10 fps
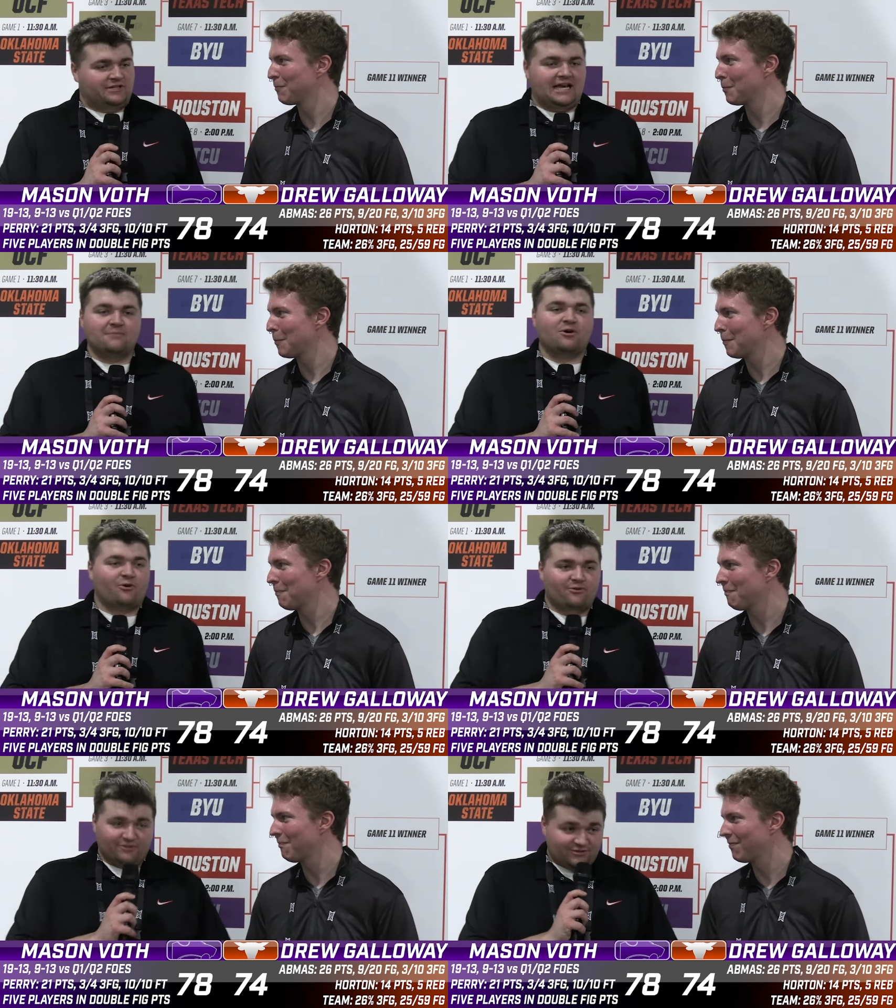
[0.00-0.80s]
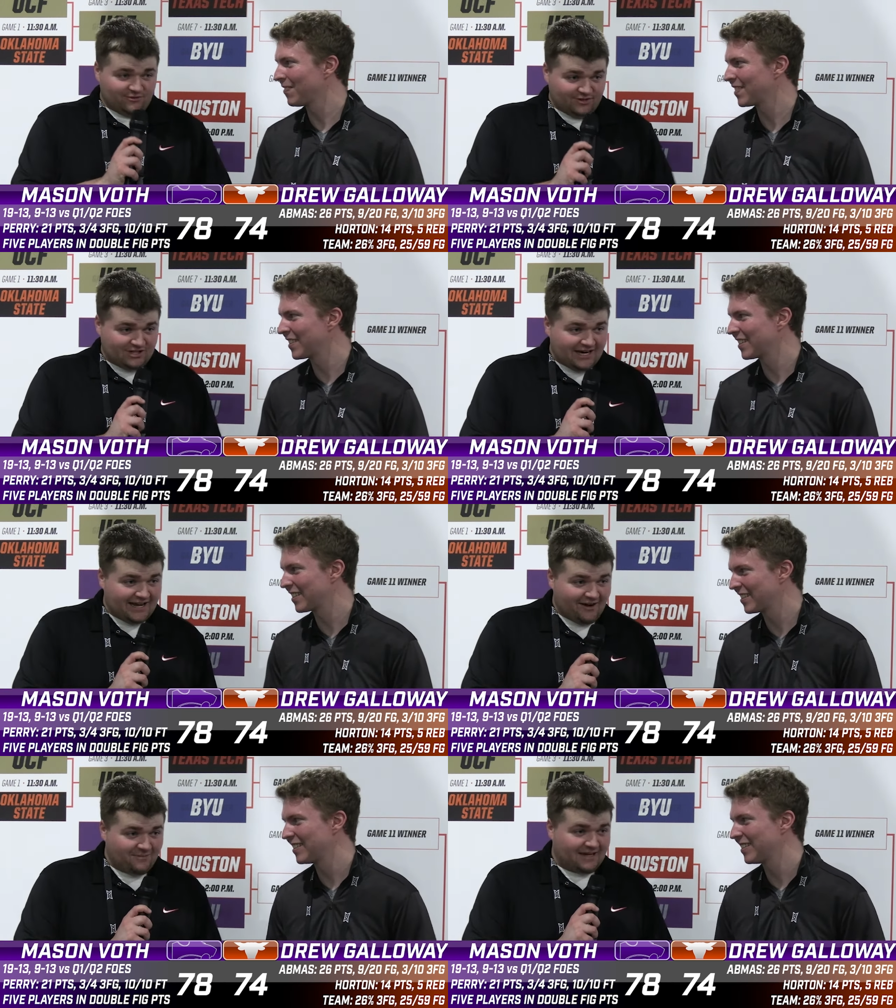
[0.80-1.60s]
Speaker 1: Cam Carter deserves a
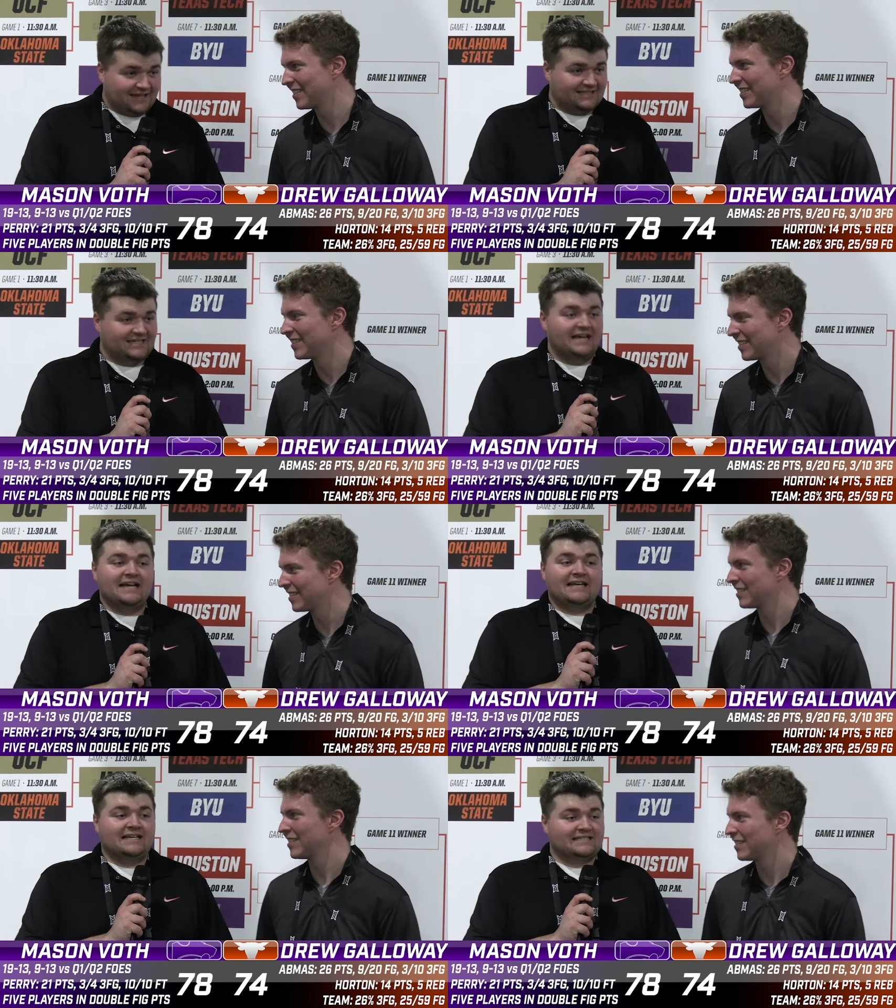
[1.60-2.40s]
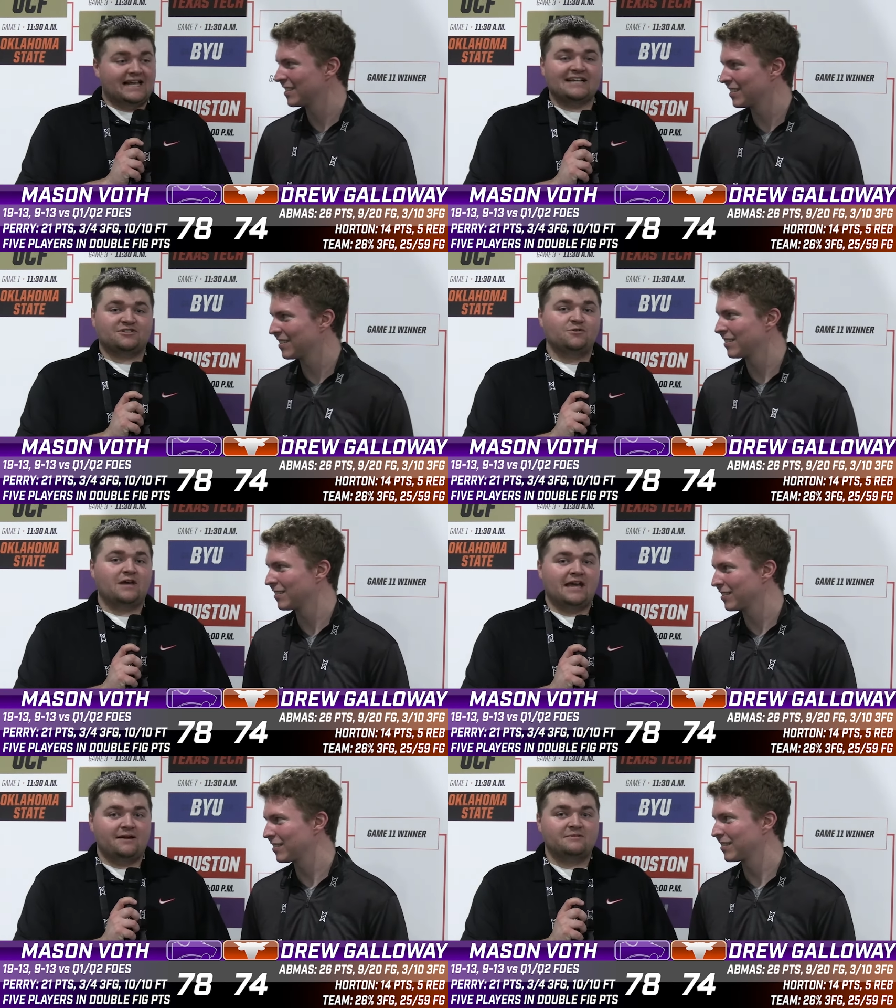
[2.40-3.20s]
shout-out because his last two
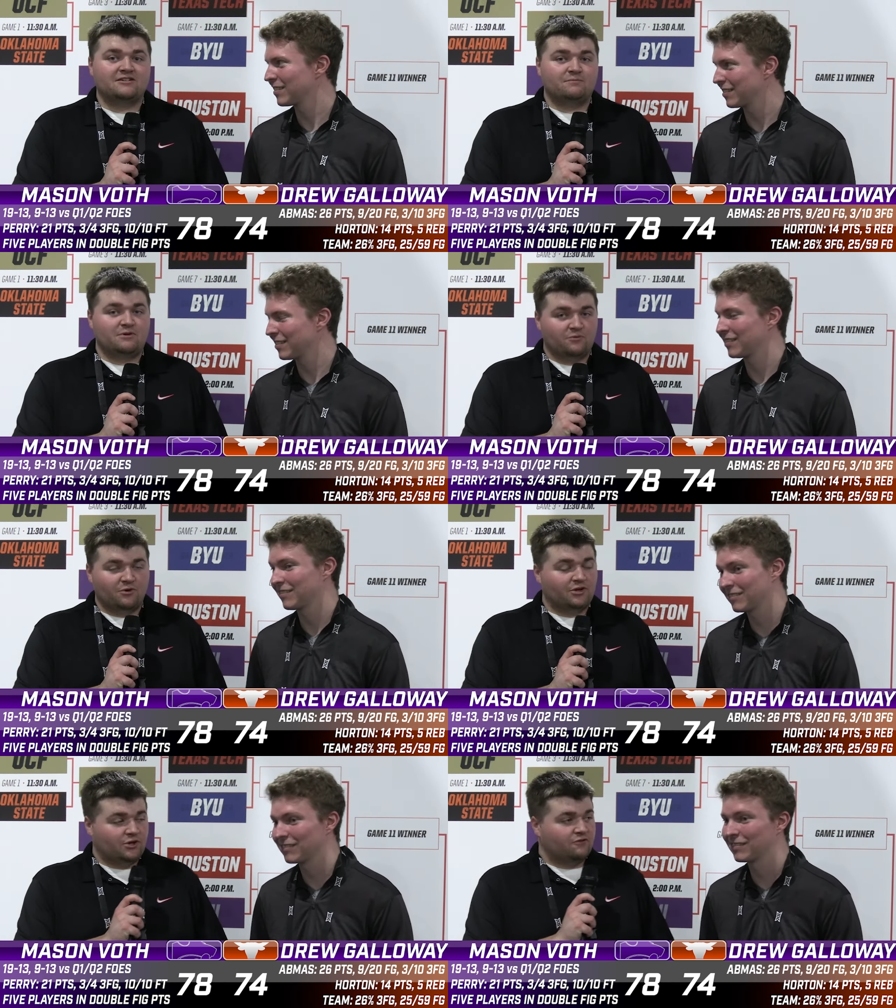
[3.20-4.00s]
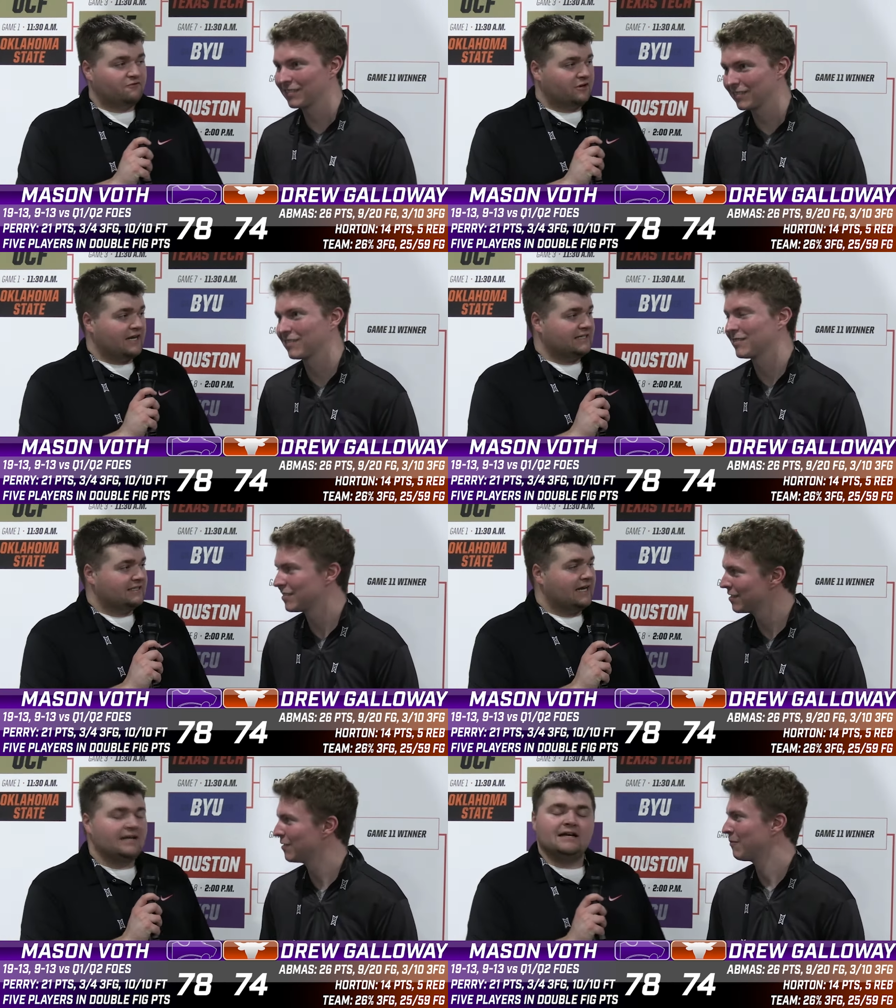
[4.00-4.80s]
games have been really good for
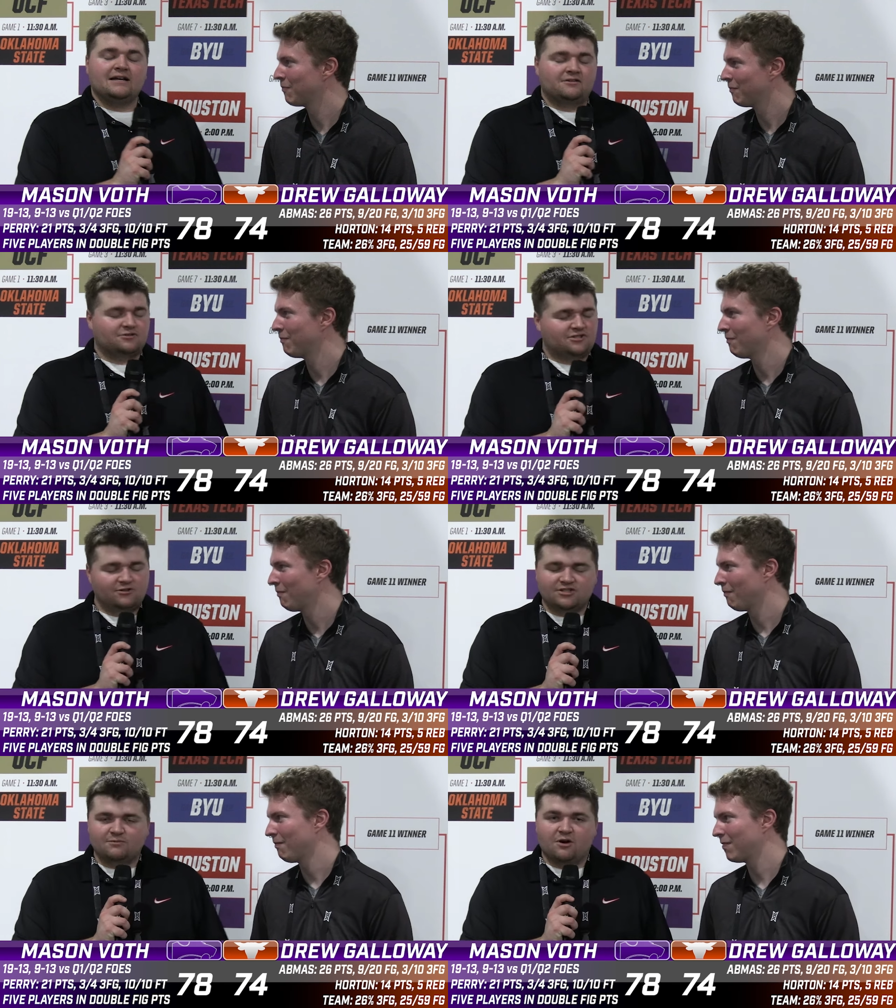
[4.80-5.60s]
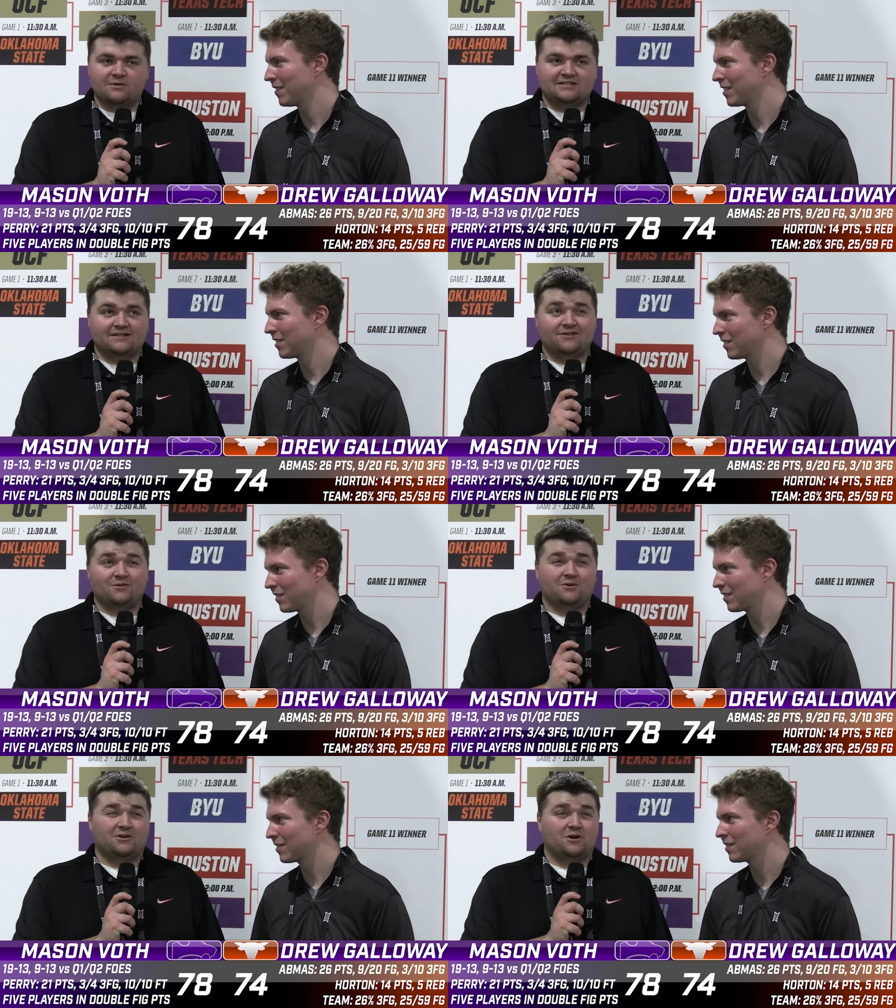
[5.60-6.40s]
K-State. There's still some moments in
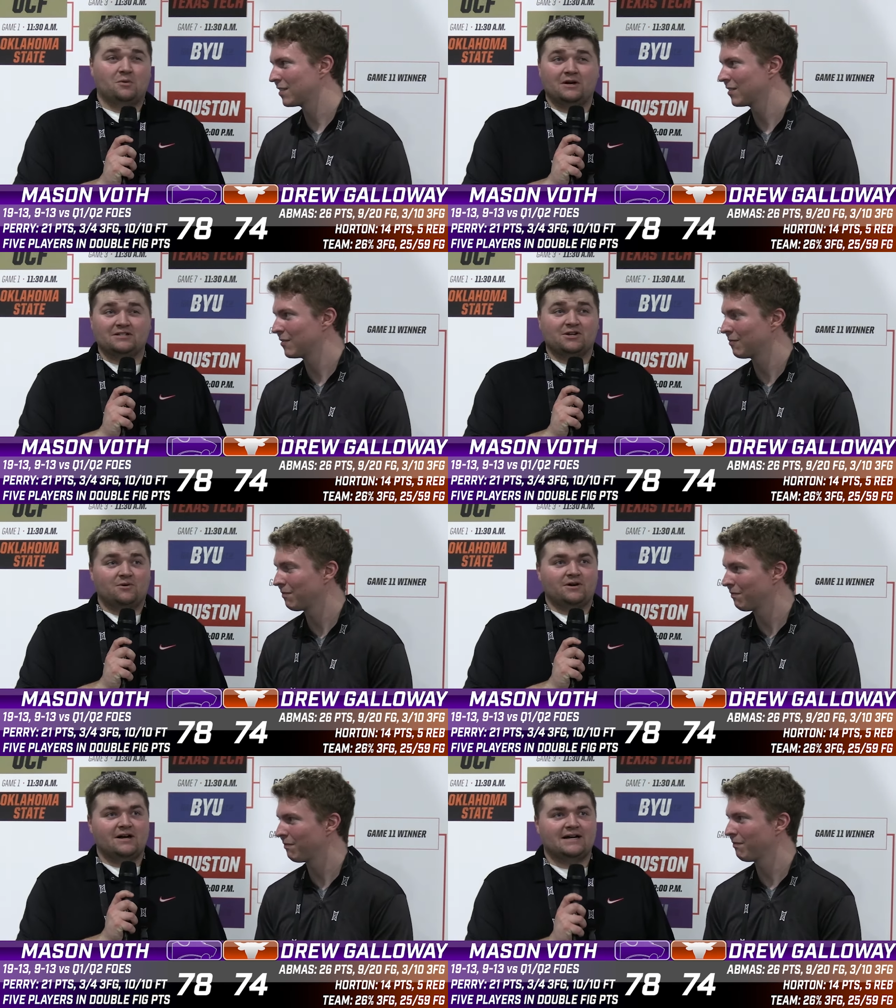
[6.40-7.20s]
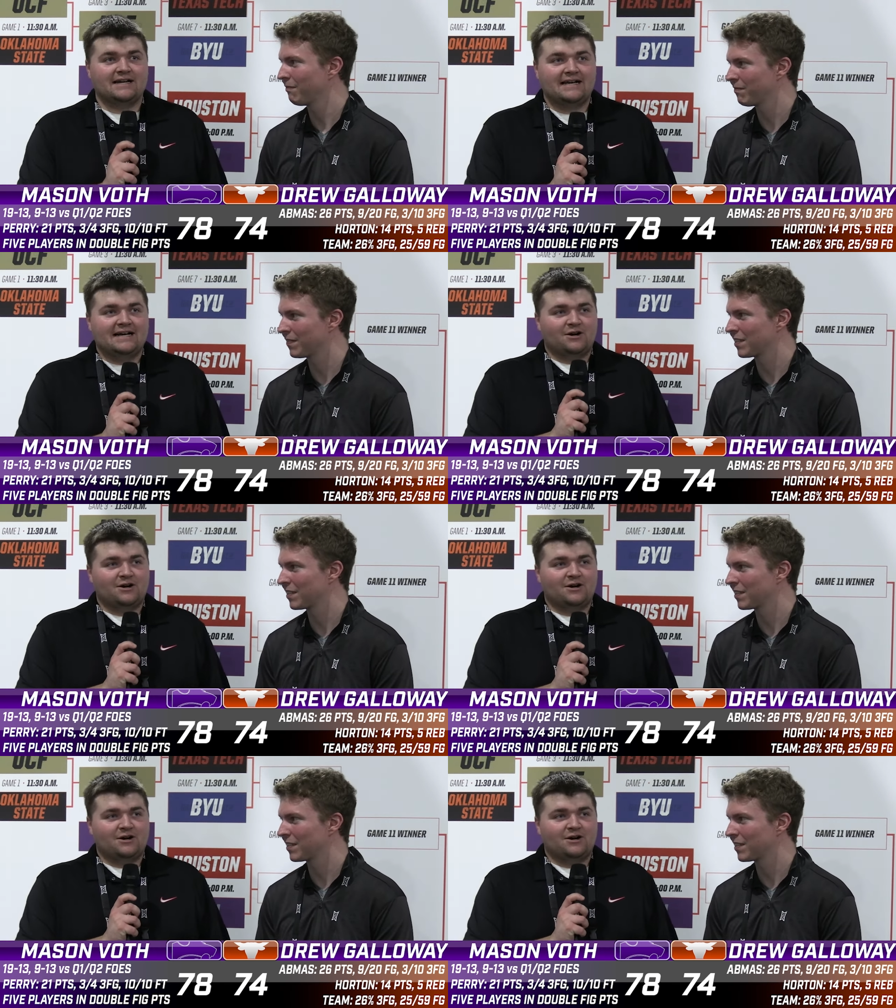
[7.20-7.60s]
there where you go, what is going on?